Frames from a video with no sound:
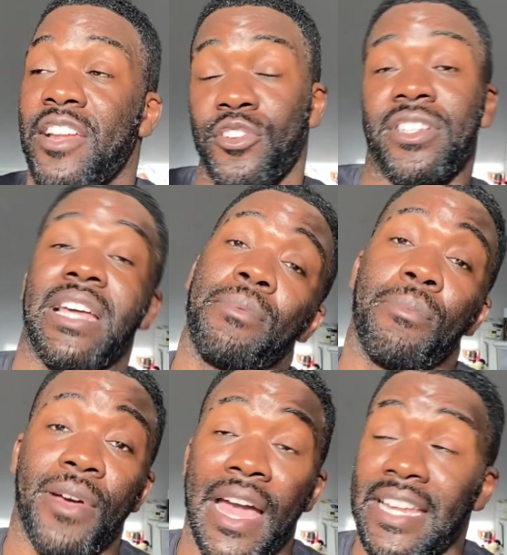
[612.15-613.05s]
I know the type
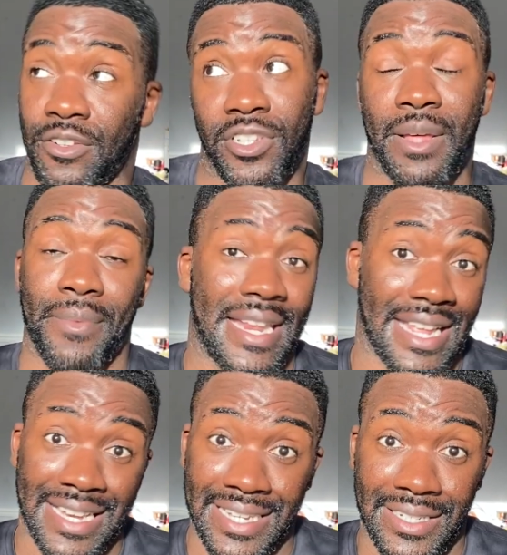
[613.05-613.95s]
of man
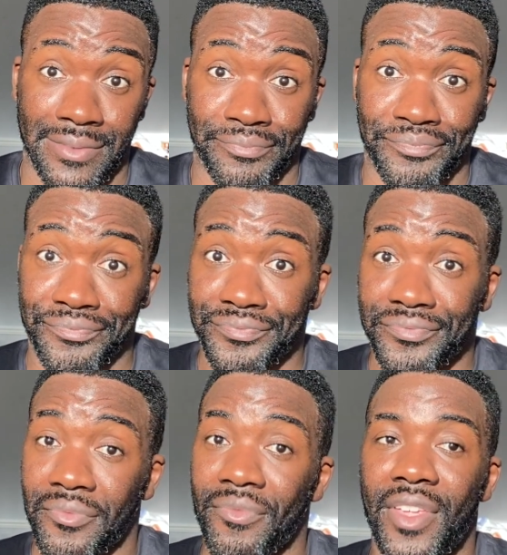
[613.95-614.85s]
I need.
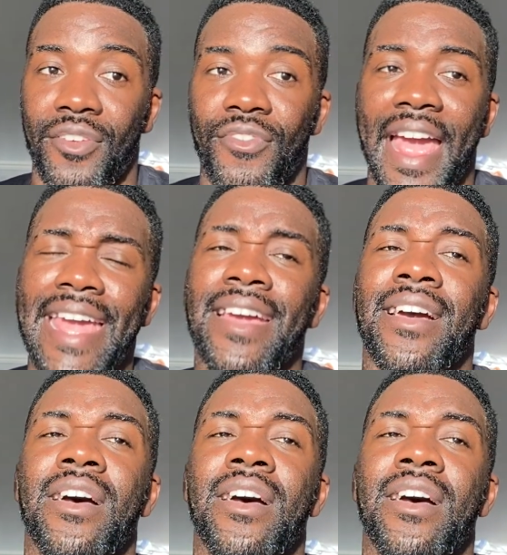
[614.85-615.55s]
Right?